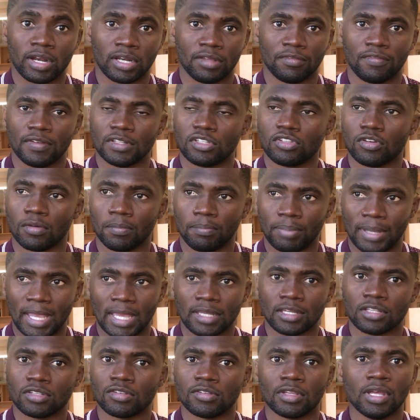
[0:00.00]
If it's your pain,
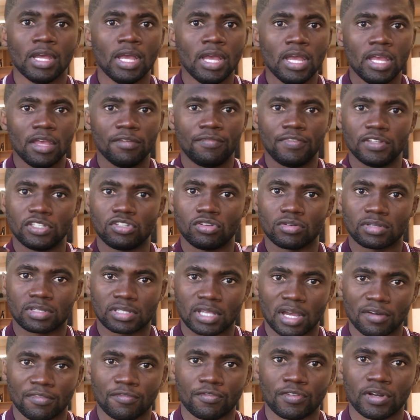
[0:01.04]
if it's your
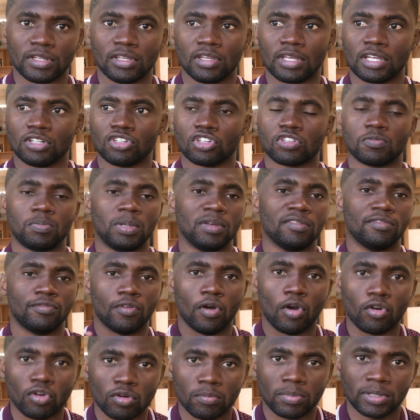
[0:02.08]
suffering, you can just be
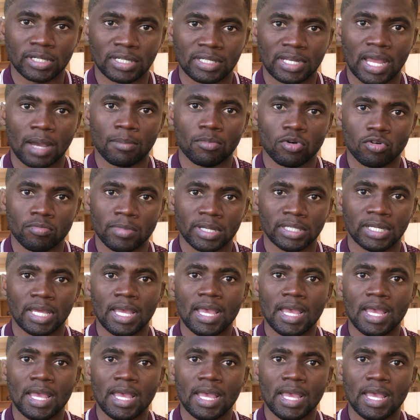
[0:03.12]
vulnerable in that moment